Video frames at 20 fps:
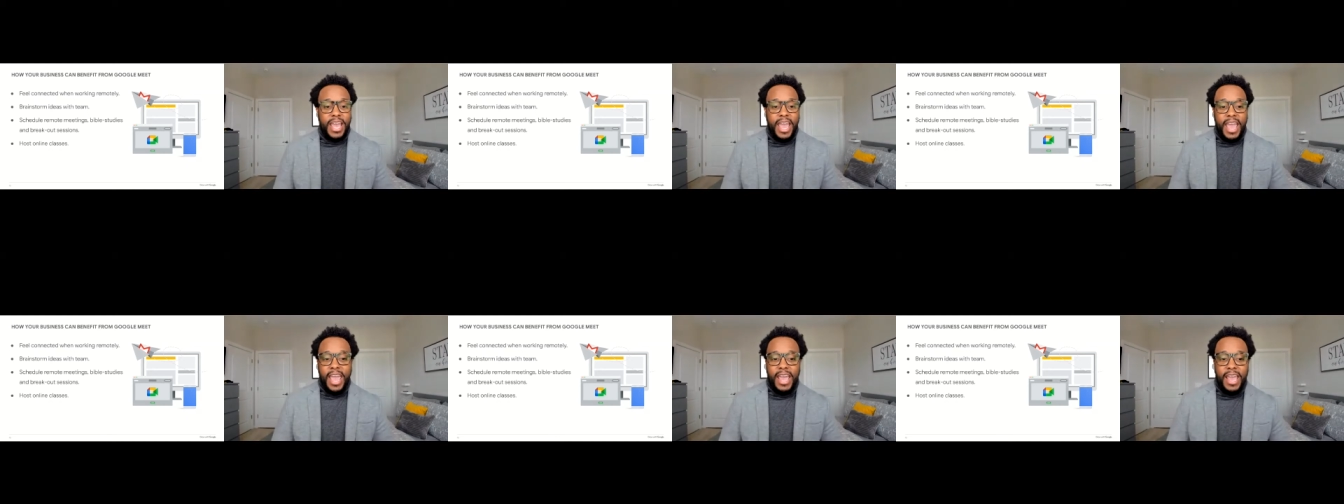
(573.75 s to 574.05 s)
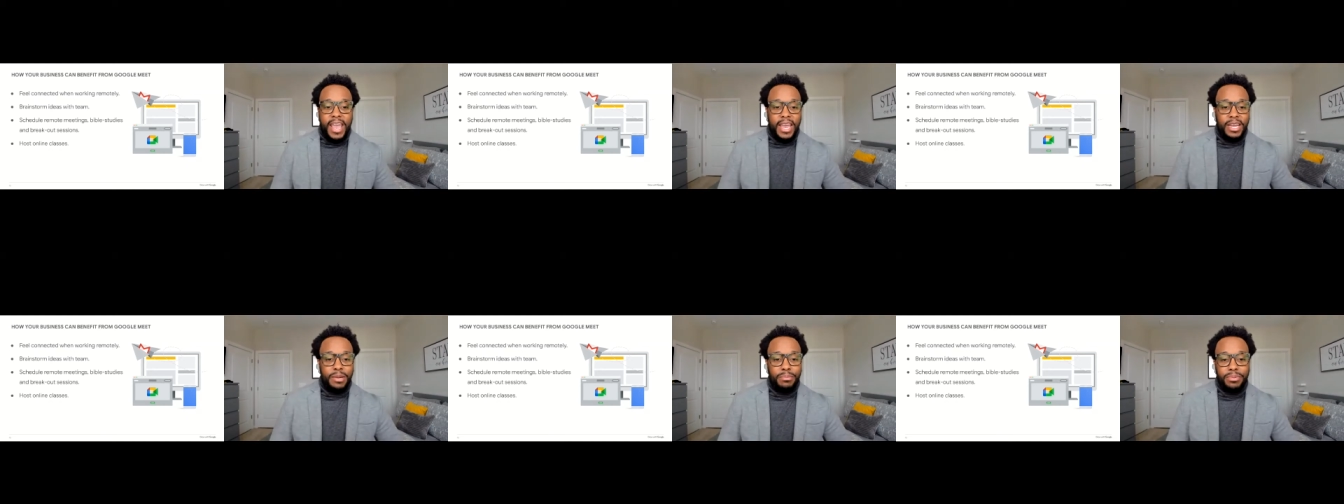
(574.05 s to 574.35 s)

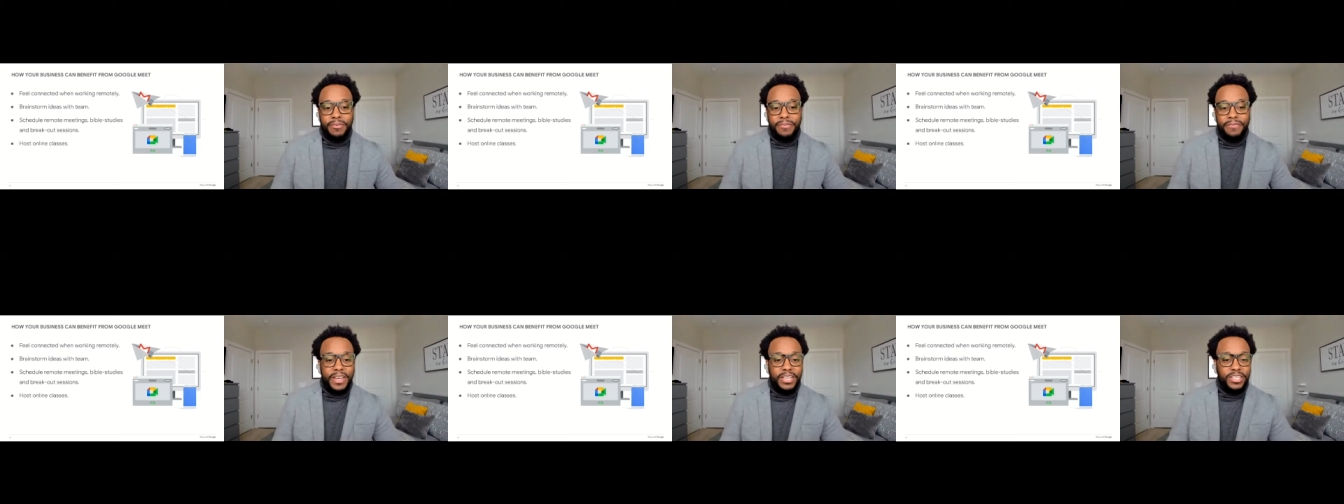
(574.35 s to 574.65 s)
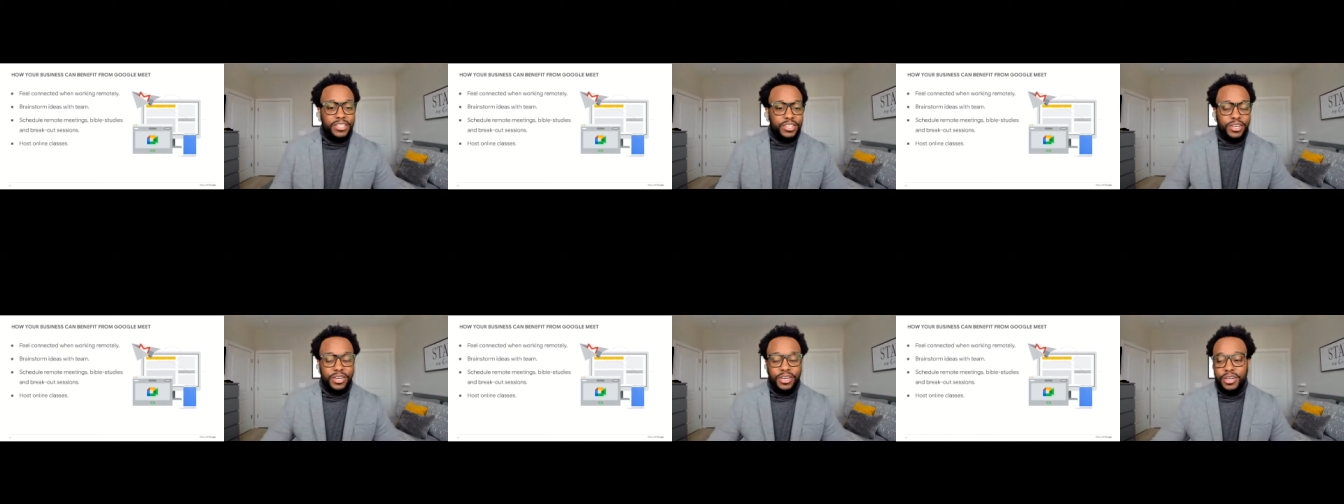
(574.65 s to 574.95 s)
and
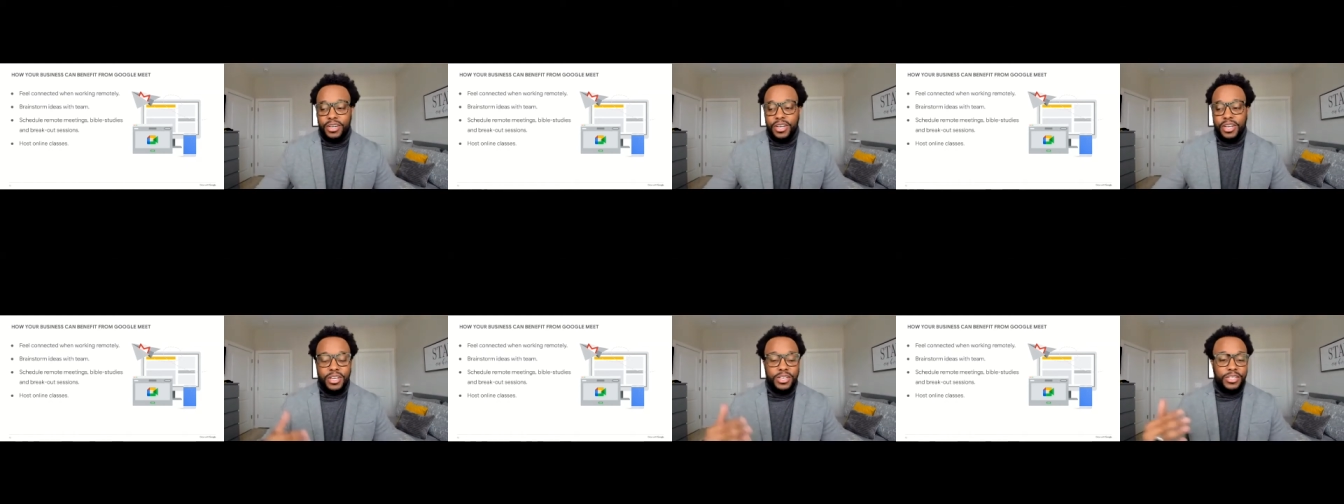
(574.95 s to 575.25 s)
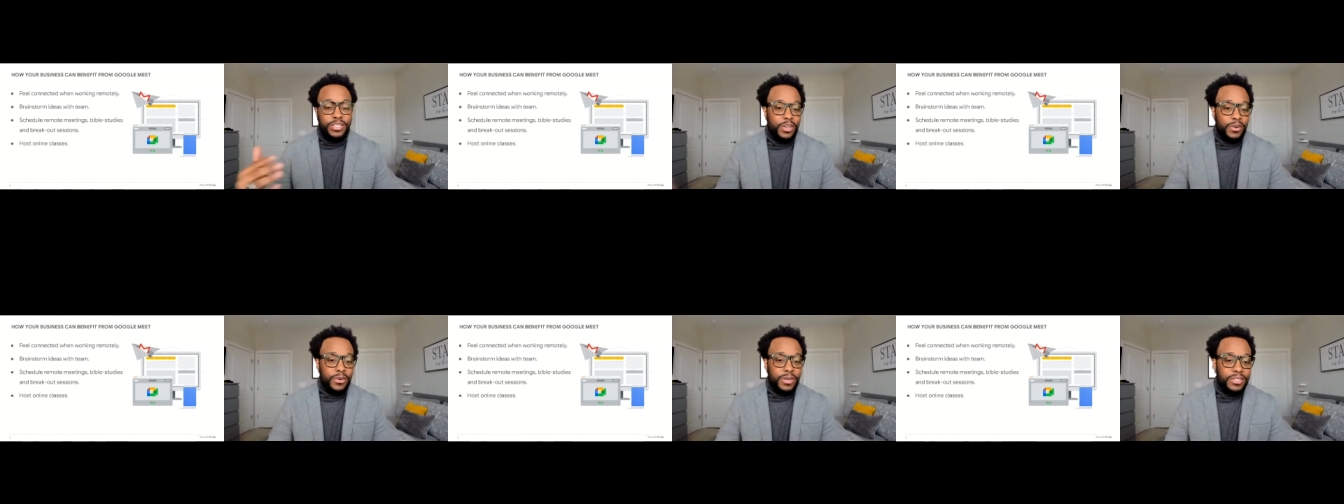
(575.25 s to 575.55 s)
Professor
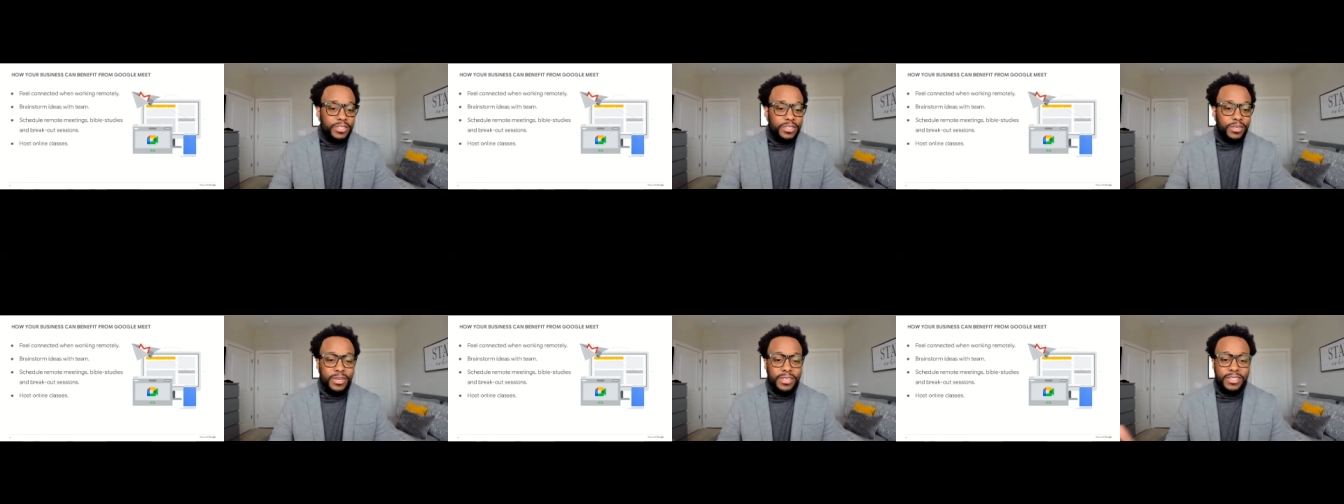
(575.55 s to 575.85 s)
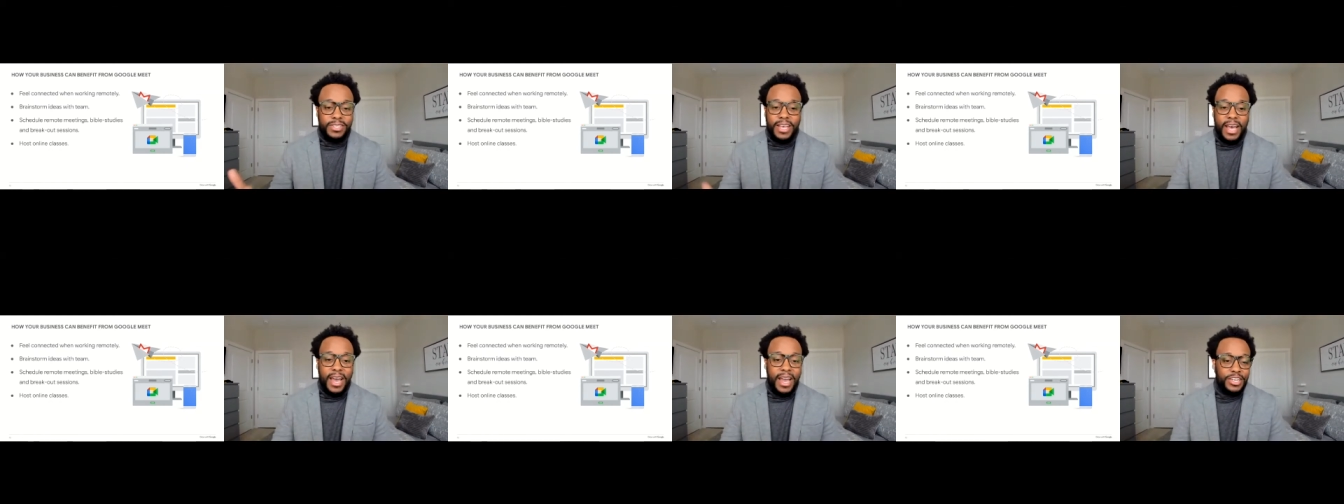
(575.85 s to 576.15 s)
so-and-so
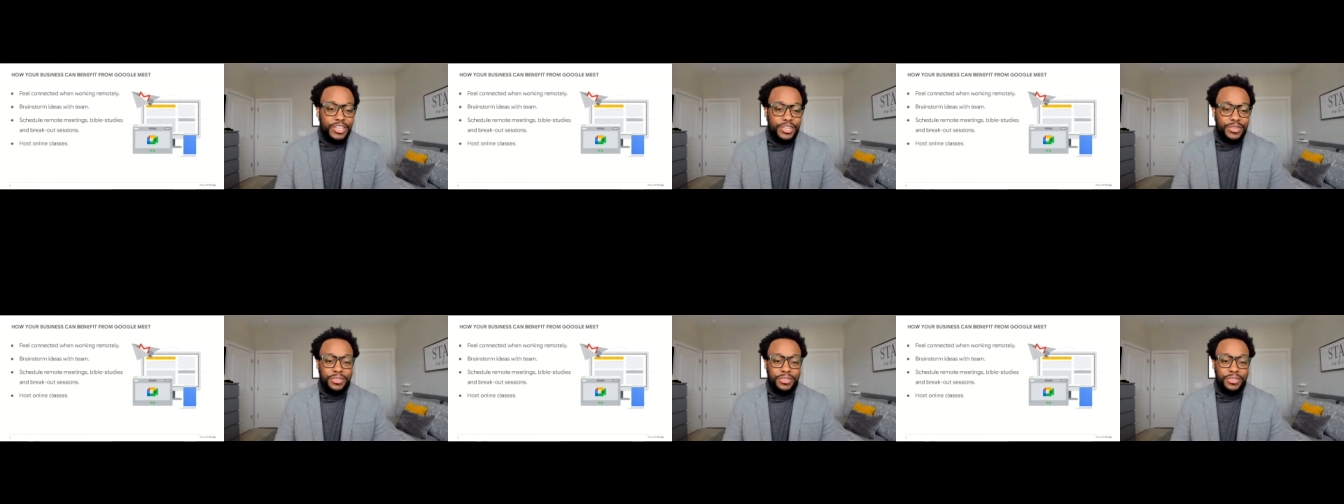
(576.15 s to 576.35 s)
assigns